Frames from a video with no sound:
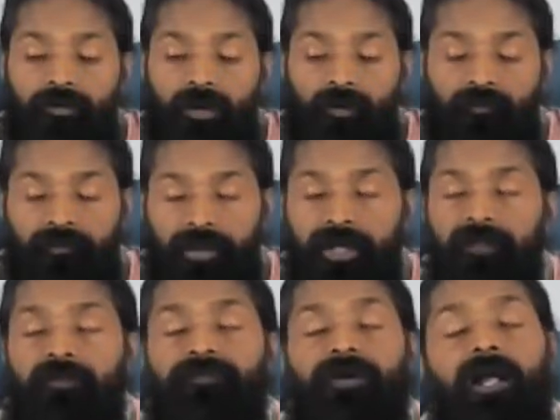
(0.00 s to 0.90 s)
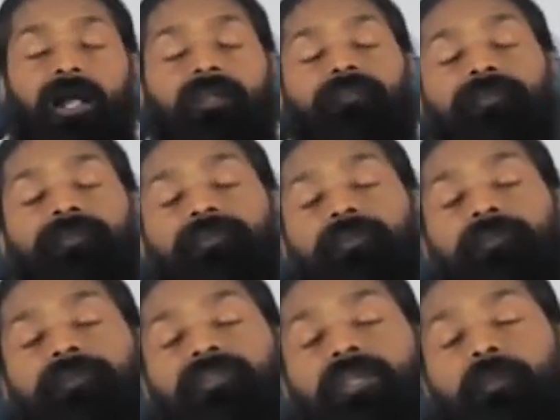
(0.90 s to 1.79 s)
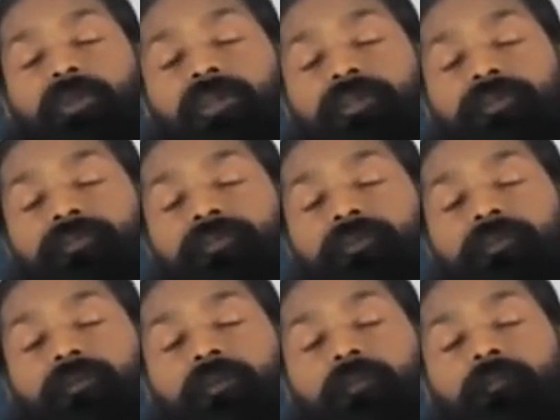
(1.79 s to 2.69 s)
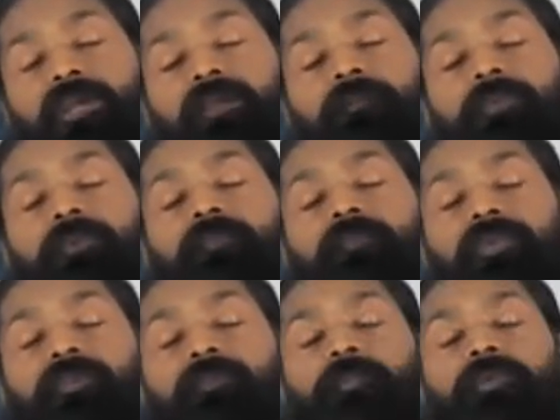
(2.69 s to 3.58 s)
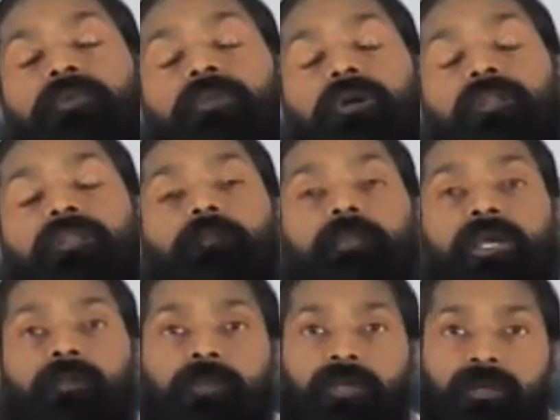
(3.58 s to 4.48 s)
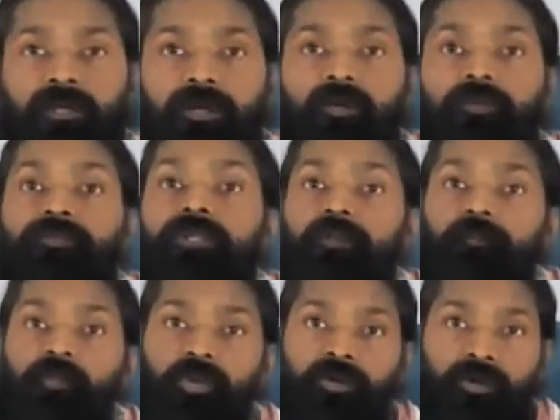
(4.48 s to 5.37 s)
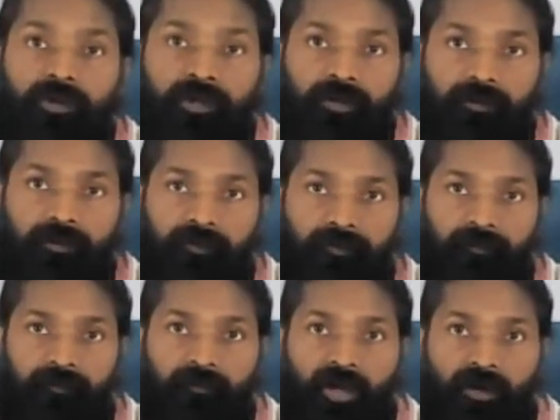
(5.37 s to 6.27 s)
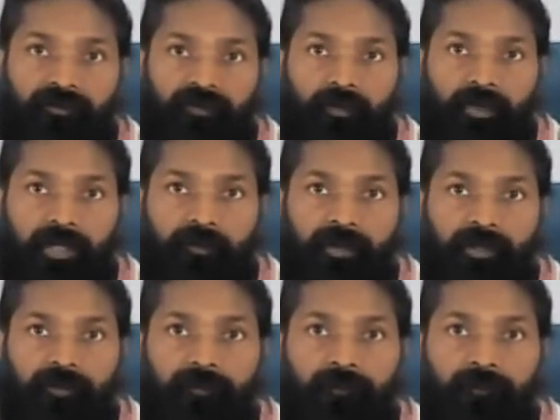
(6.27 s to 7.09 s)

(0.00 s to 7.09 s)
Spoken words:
effect of artificial insemination may be visible on the baby, on the immunity of the baby.